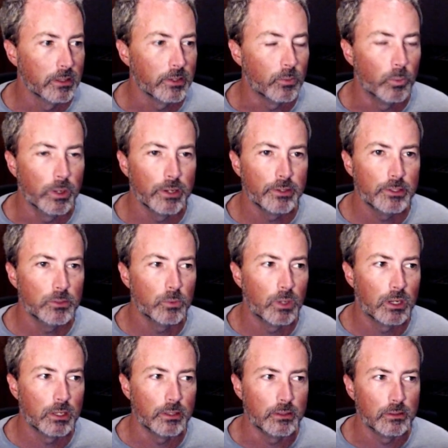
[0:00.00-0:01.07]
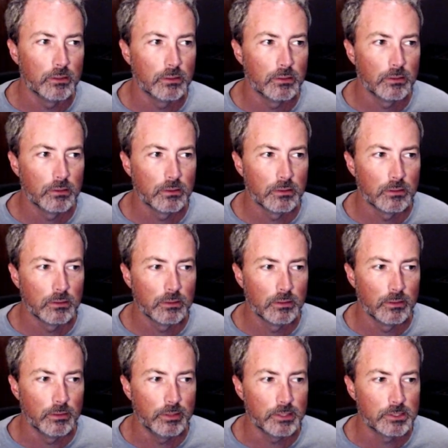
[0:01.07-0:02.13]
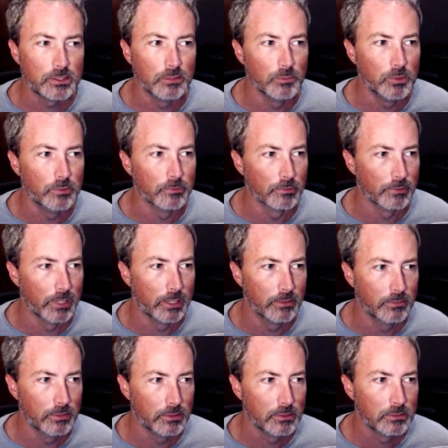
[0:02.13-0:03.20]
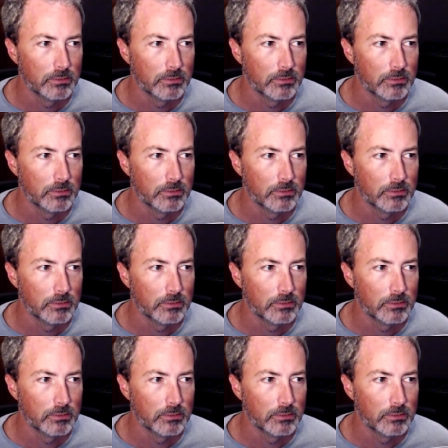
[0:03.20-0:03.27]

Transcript: where do you want this to move around?